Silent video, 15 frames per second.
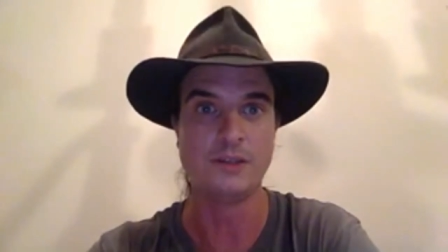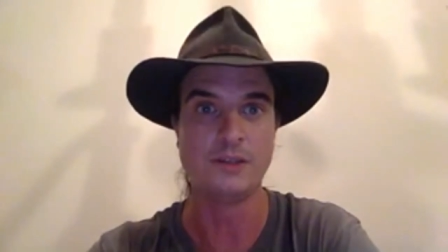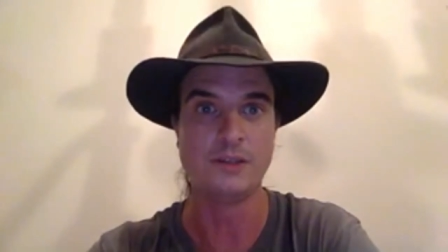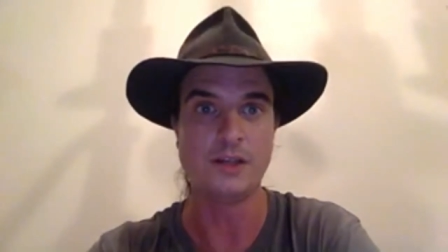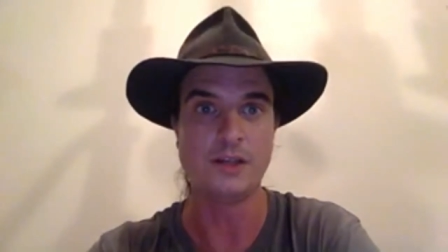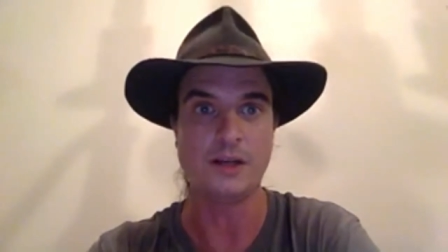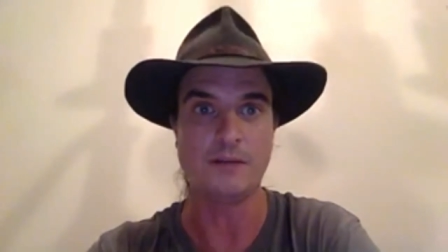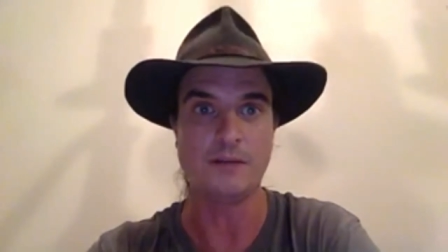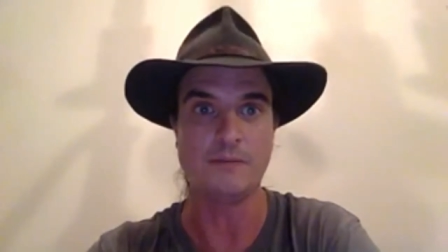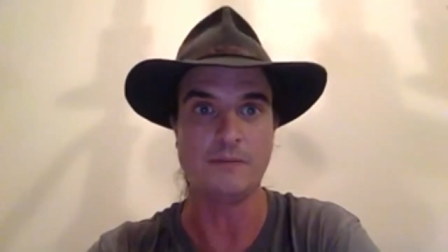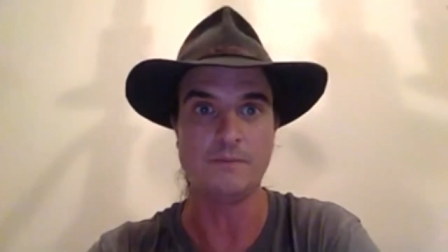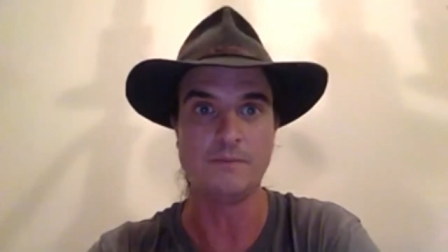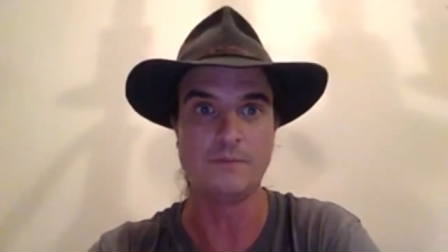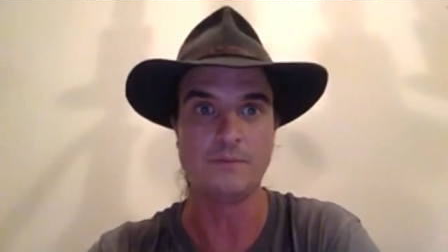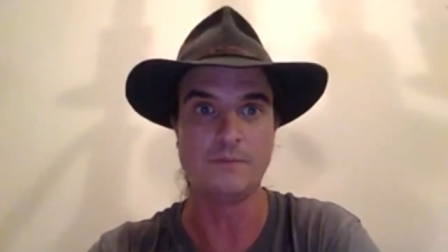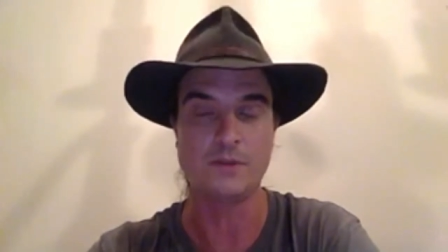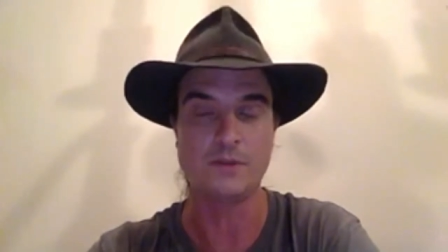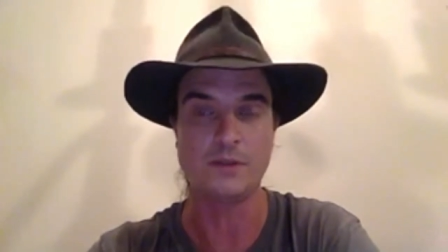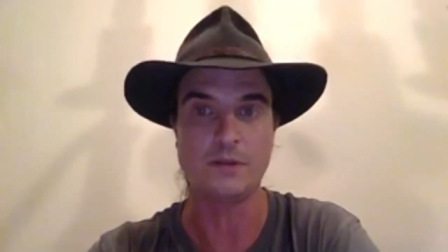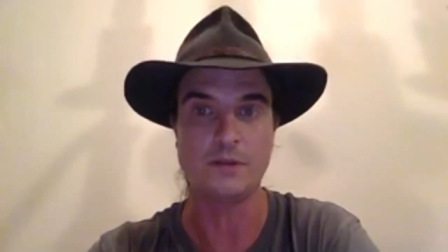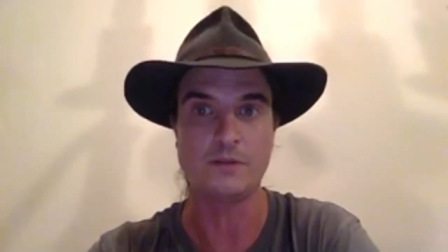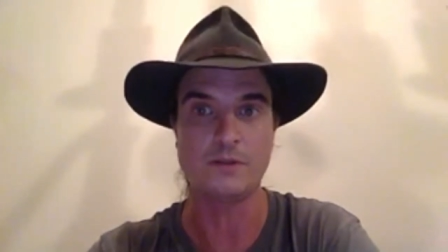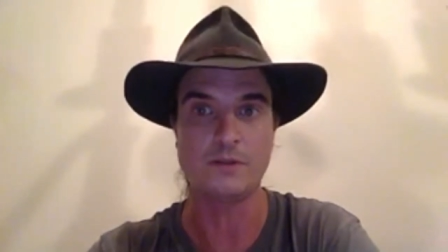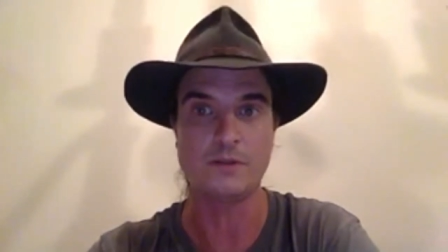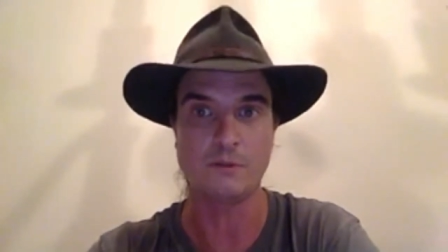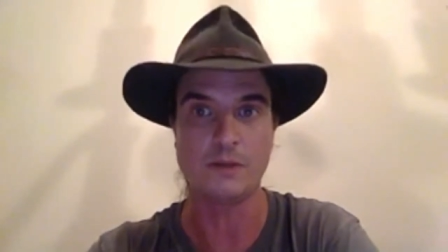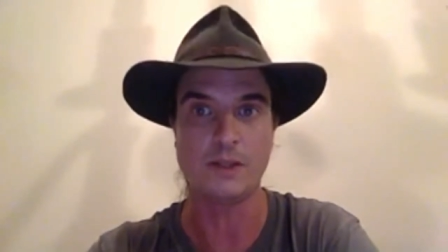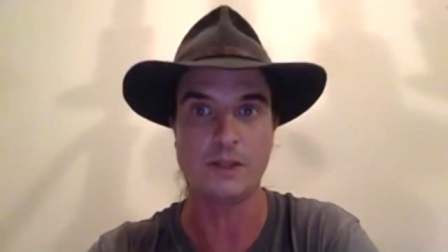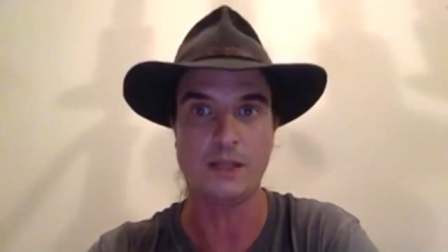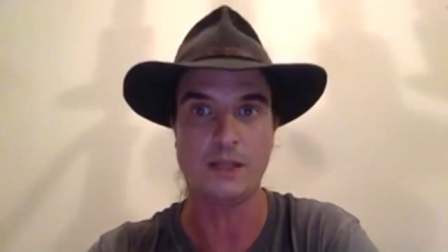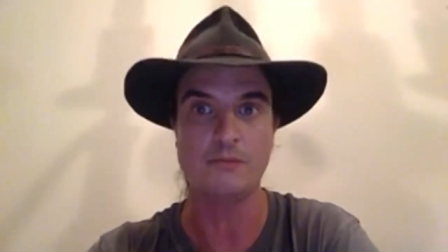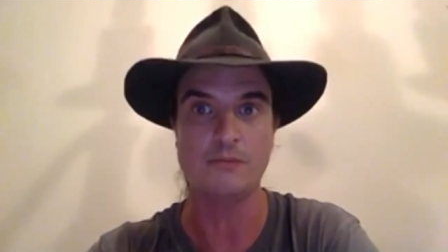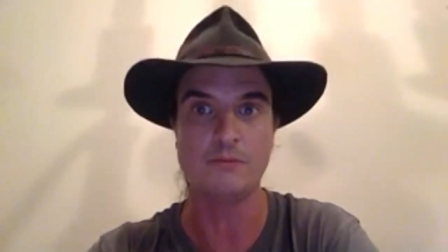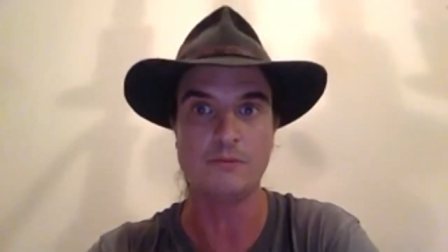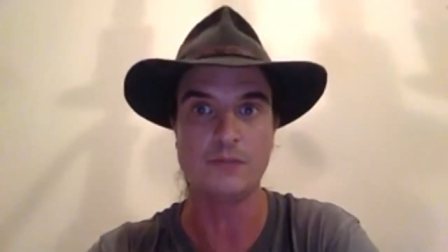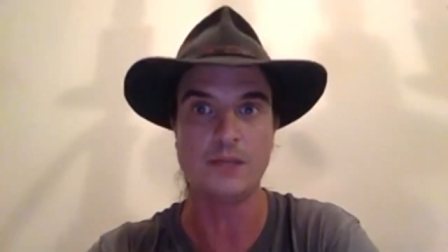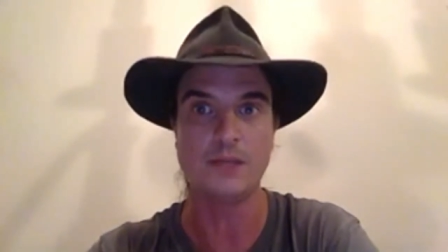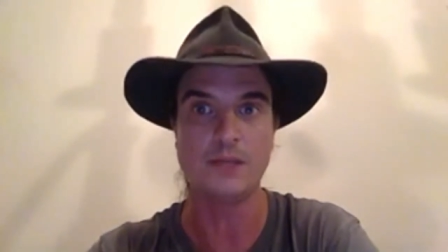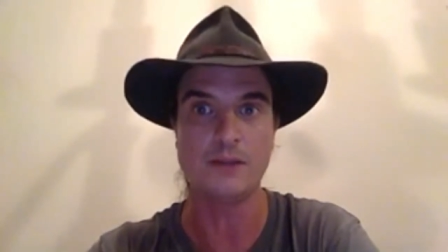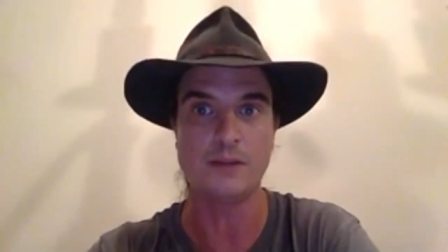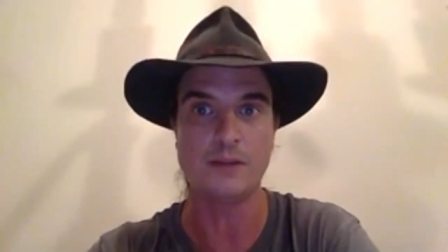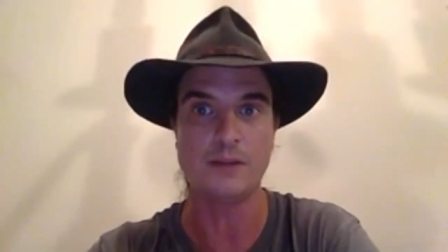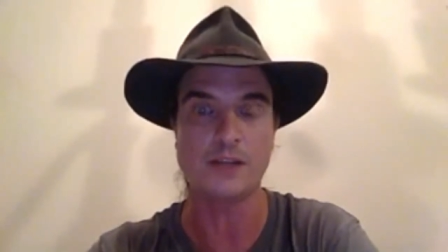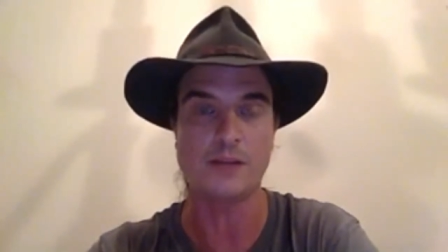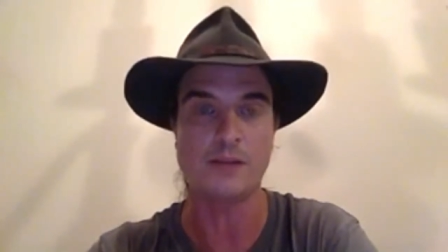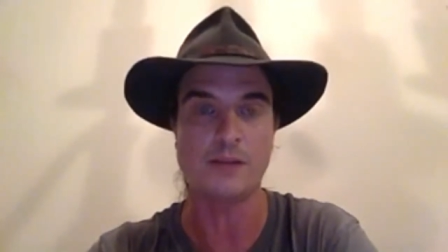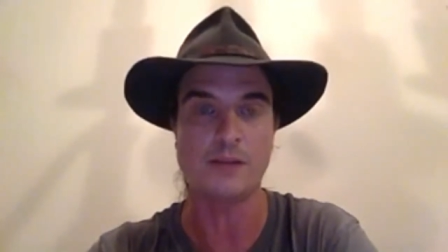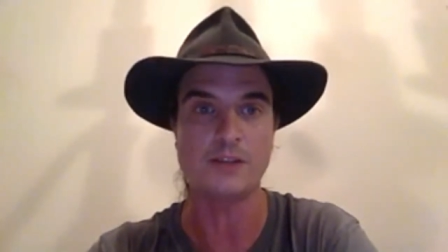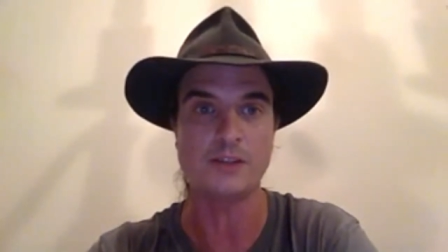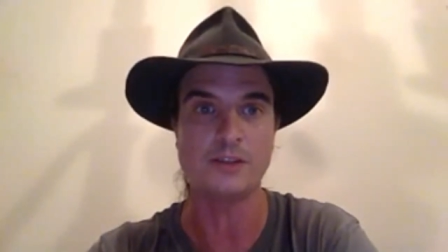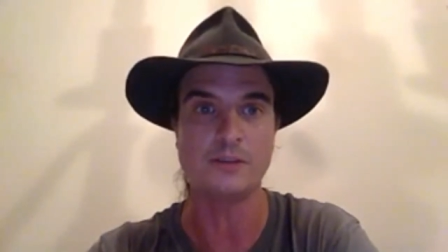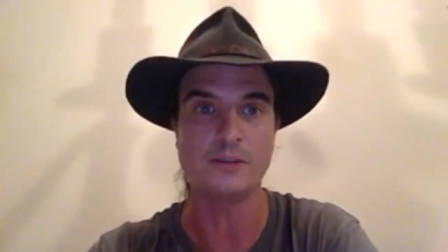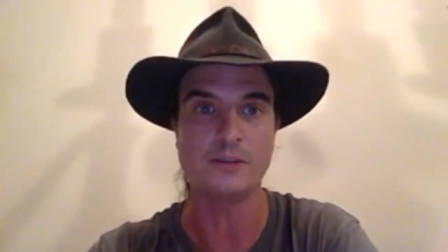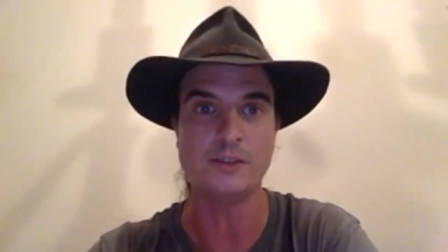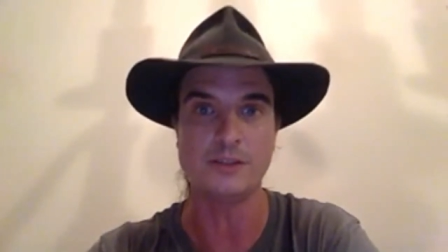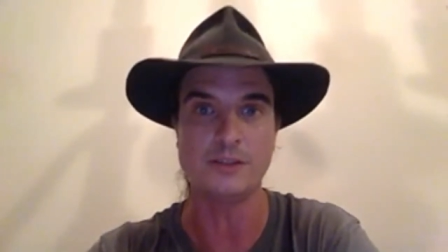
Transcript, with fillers: um, to to really get the retail margin into the business.